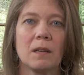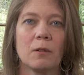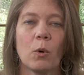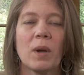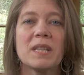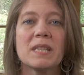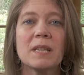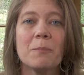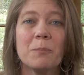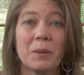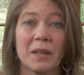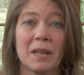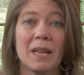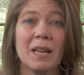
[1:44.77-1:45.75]
Quite
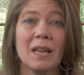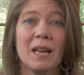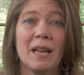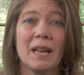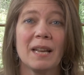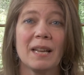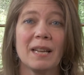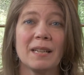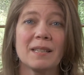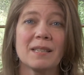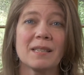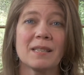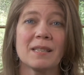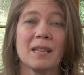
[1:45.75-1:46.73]
simply,
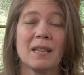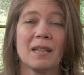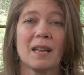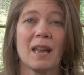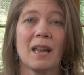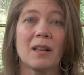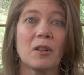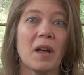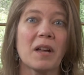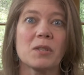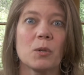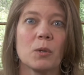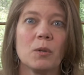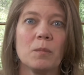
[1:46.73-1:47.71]
it's a
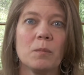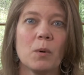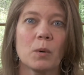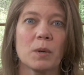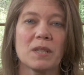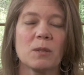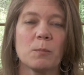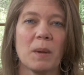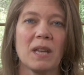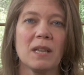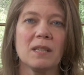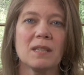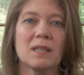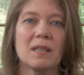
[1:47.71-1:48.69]
classroom or
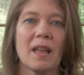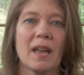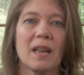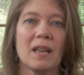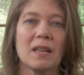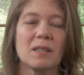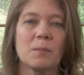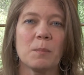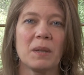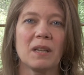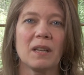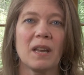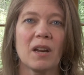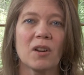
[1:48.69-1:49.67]
space that has
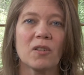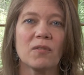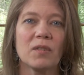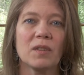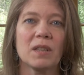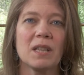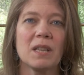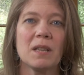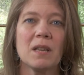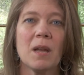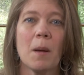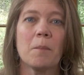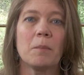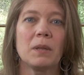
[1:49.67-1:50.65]
been carefully
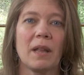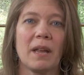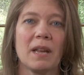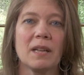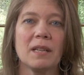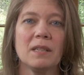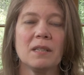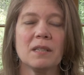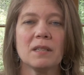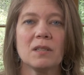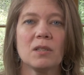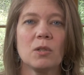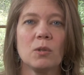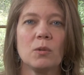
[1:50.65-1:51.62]
planned
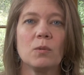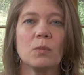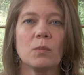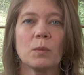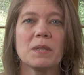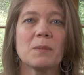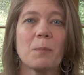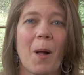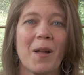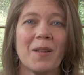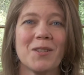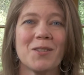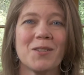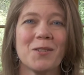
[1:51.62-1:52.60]
to
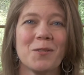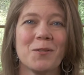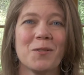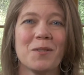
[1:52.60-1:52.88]
respond to